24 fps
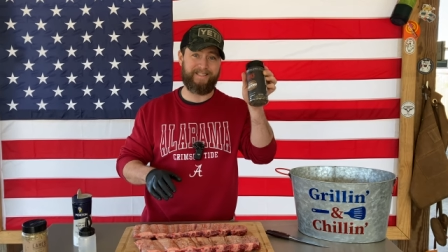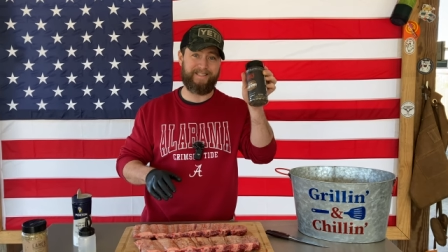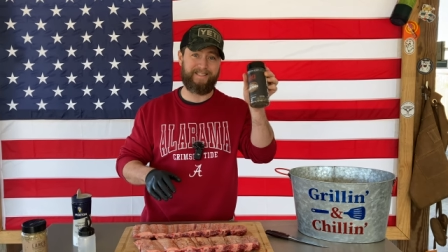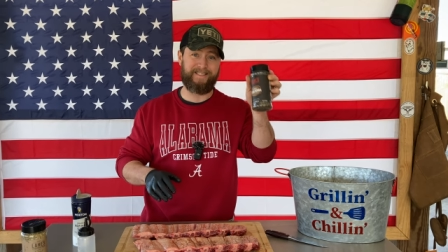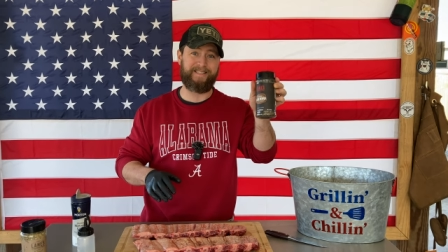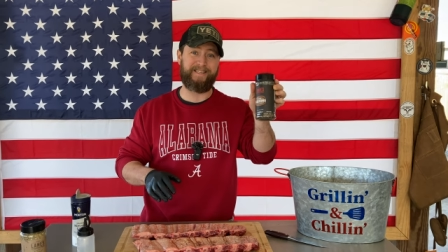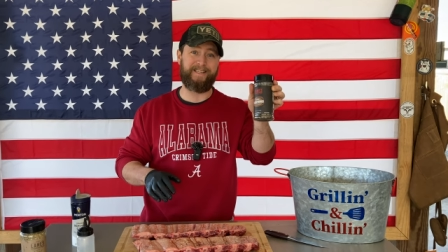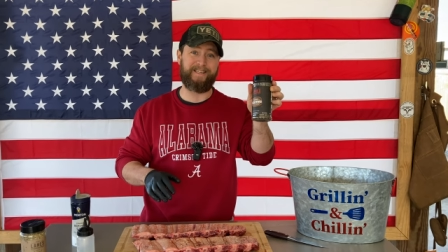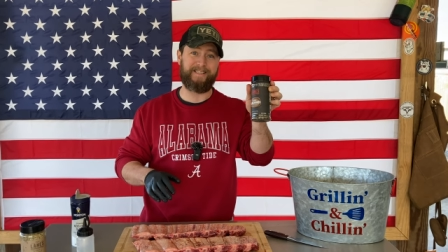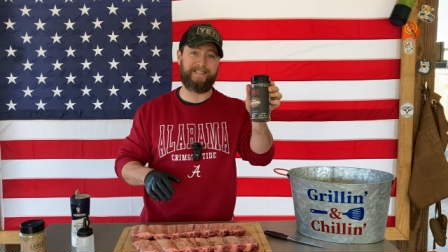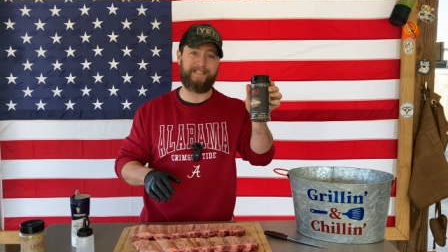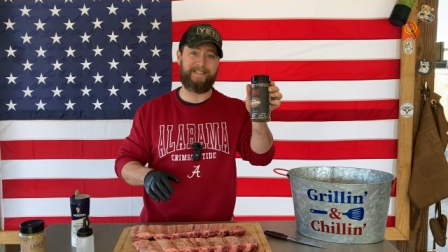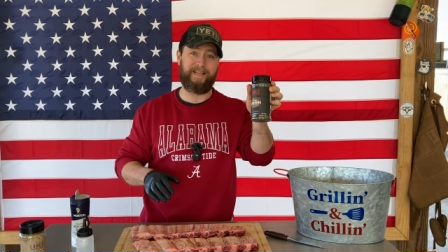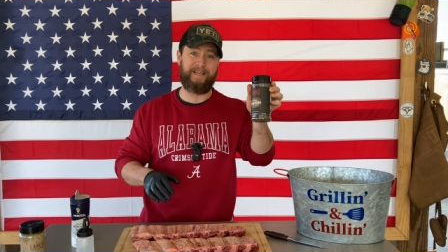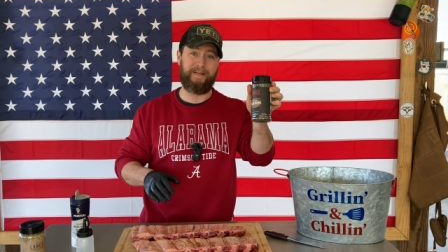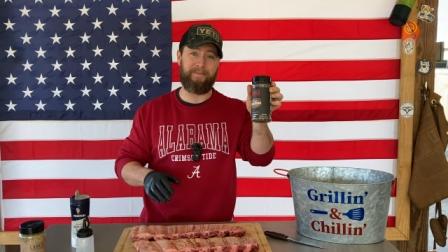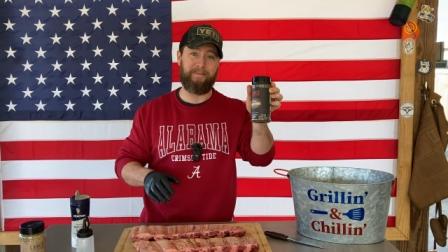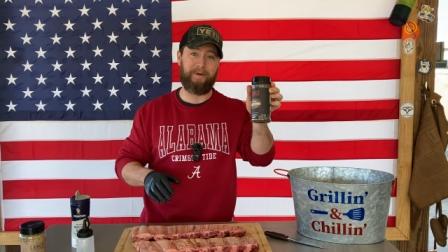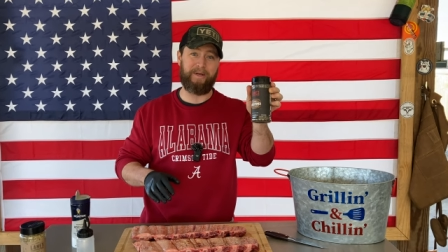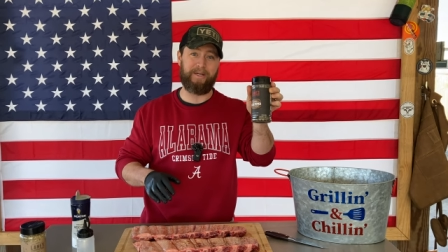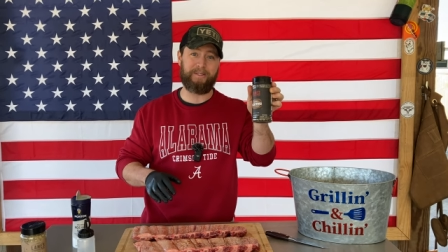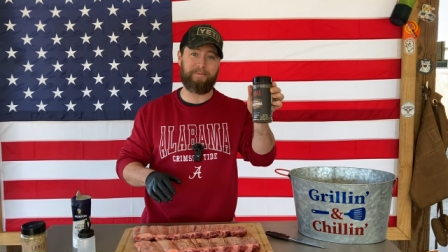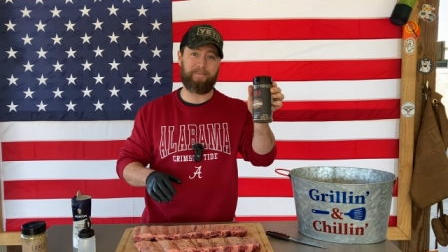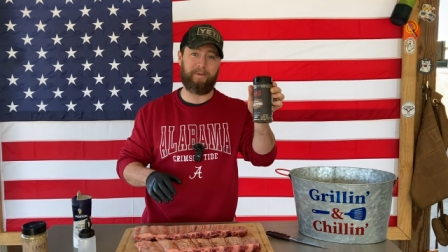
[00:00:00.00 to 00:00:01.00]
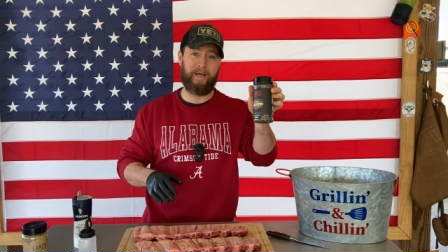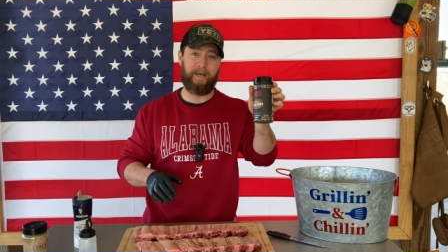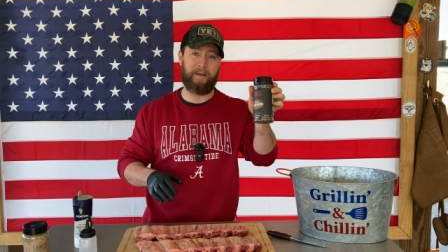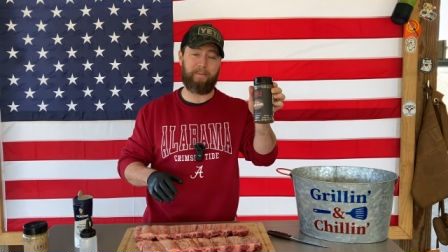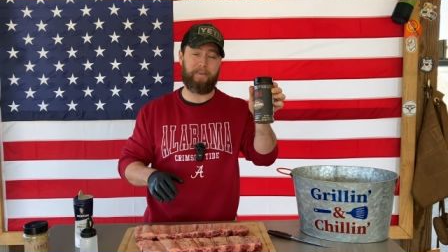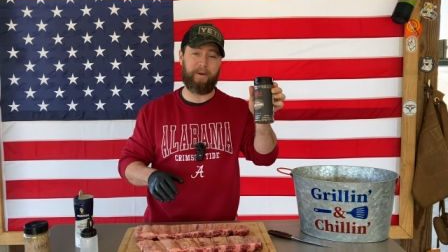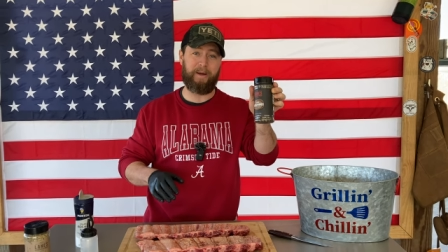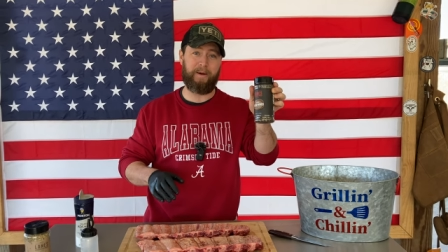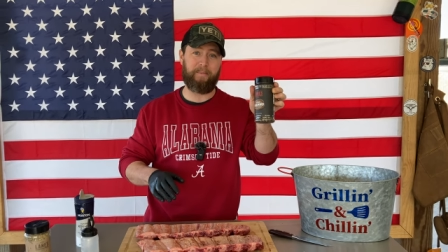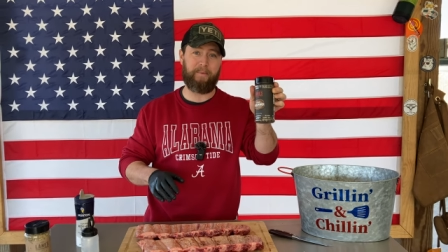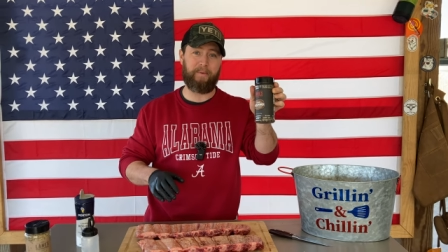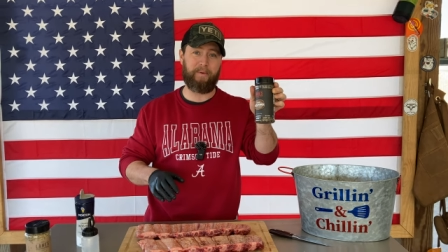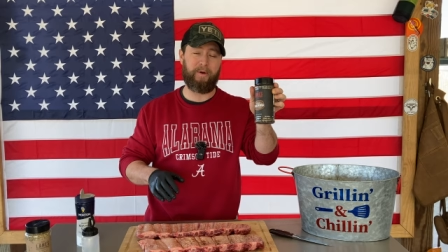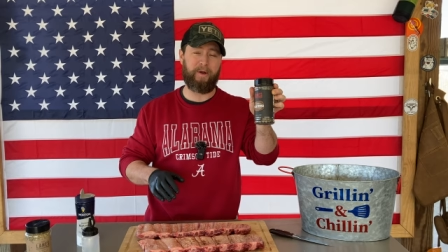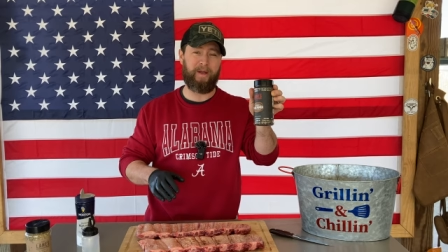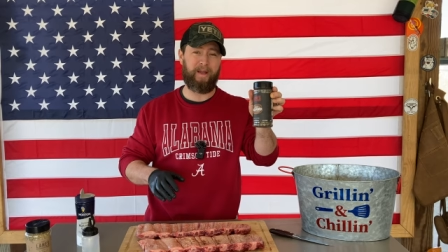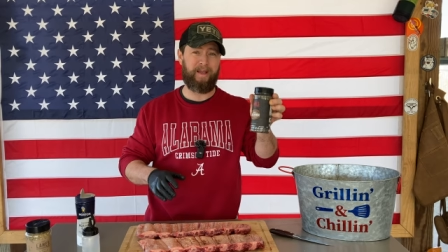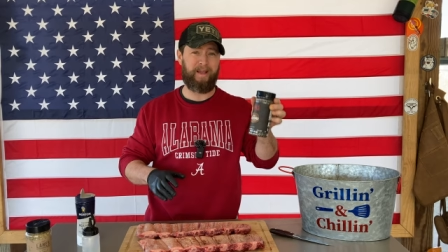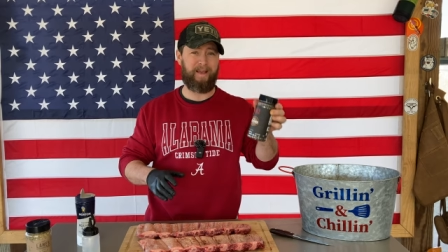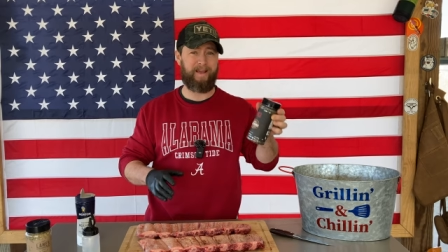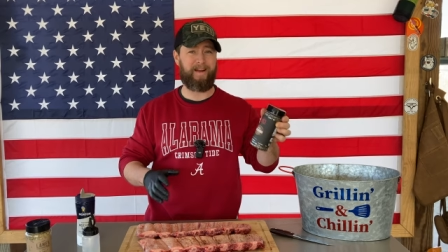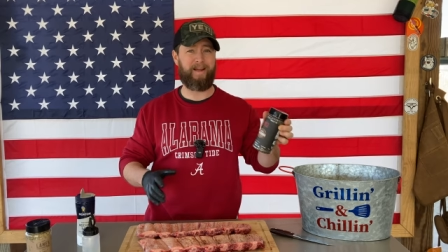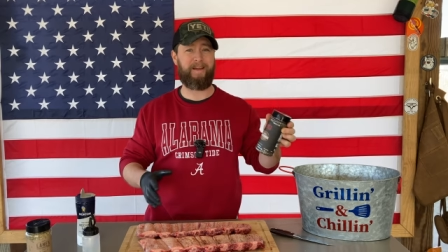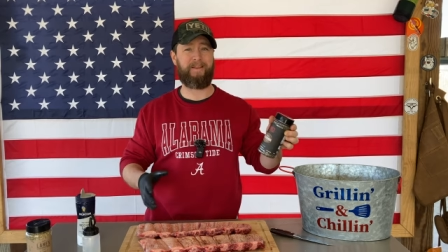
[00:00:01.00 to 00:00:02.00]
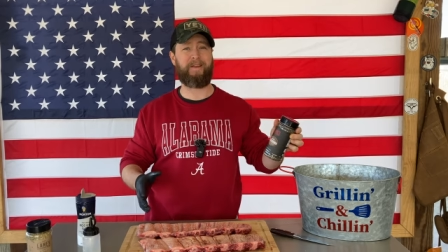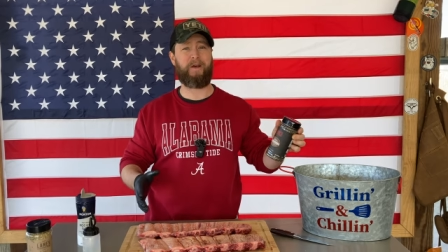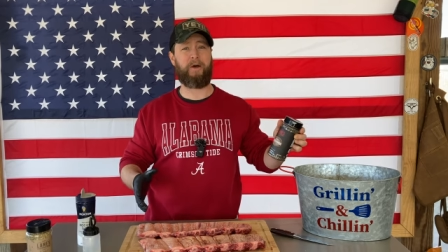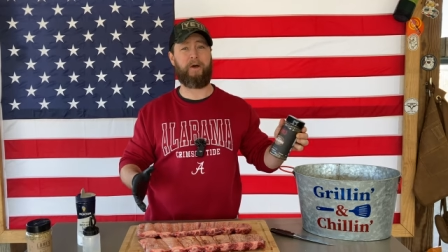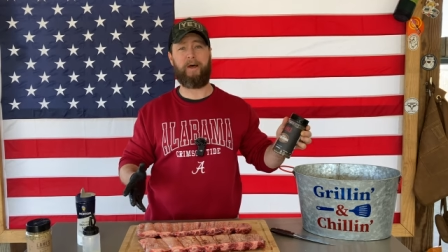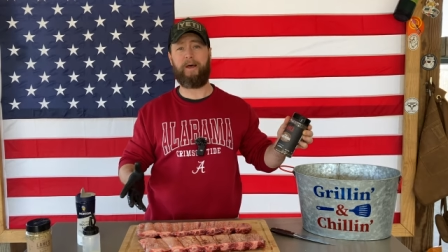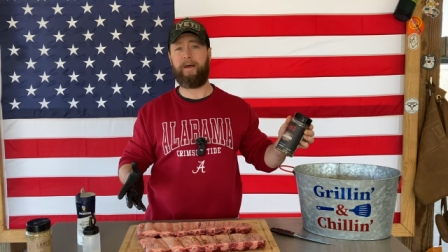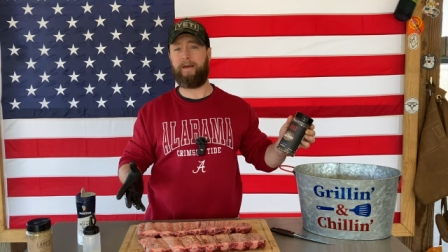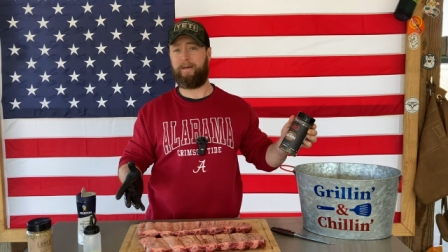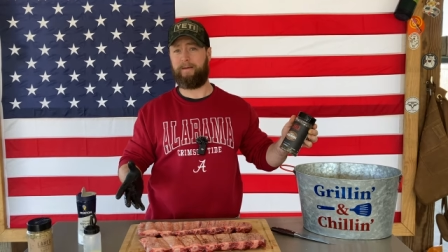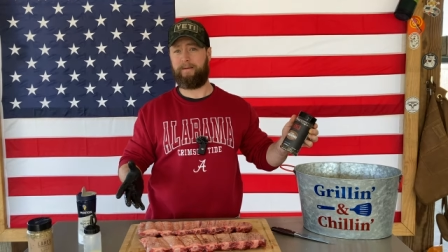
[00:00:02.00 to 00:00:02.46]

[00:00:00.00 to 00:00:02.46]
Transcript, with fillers: 16 mesh black pepper. And I thought, hey,